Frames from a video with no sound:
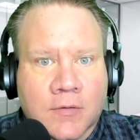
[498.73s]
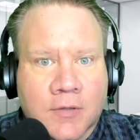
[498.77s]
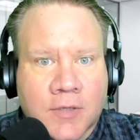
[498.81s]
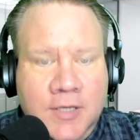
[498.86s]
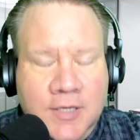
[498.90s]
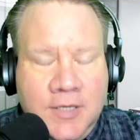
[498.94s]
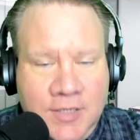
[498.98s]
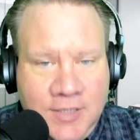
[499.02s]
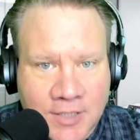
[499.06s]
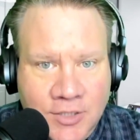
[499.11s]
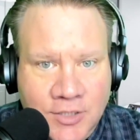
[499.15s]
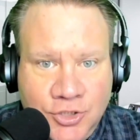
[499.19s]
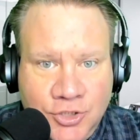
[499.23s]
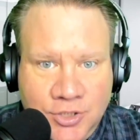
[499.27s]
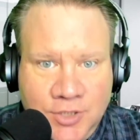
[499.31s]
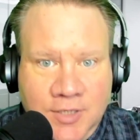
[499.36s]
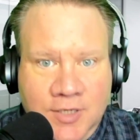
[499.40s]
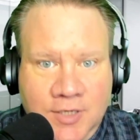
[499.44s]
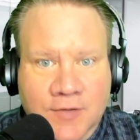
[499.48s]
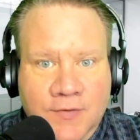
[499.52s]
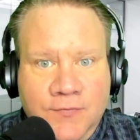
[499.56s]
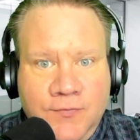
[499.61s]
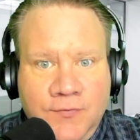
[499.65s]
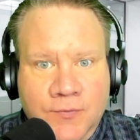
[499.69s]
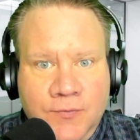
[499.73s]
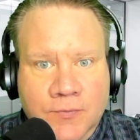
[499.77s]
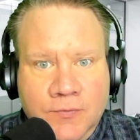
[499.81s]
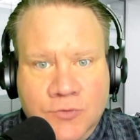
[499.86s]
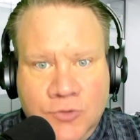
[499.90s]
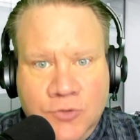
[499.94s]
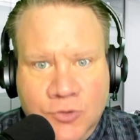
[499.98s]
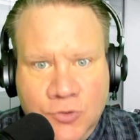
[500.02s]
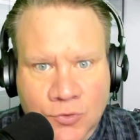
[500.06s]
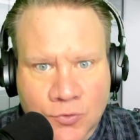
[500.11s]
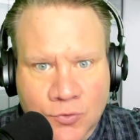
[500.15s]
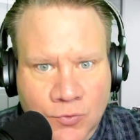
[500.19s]
initiative
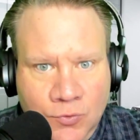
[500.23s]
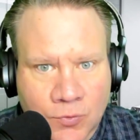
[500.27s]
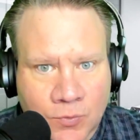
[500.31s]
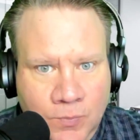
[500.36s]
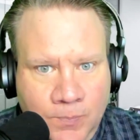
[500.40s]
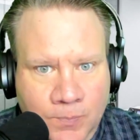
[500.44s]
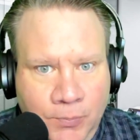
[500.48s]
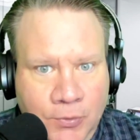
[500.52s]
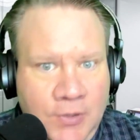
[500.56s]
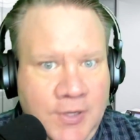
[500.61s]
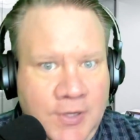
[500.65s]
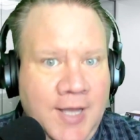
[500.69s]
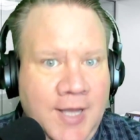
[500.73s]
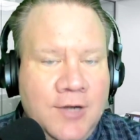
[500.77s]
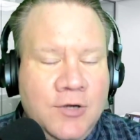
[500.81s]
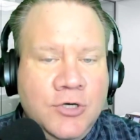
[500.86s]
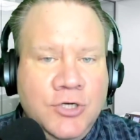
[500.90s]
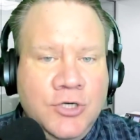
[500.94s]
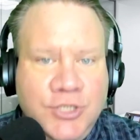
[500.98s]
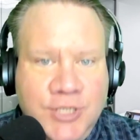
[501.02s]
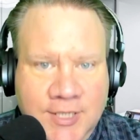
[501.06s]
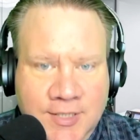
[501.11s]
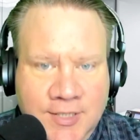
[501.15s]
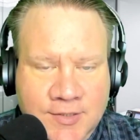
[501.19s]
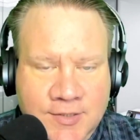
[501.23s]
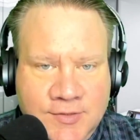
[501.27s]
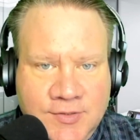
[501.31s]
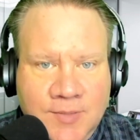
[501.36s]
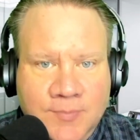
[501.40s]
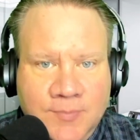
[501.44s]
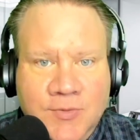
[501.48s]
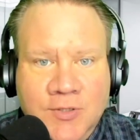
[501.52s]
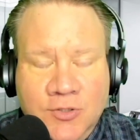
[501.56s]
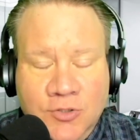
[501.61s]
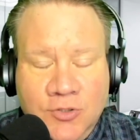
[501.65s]
to put energy into something,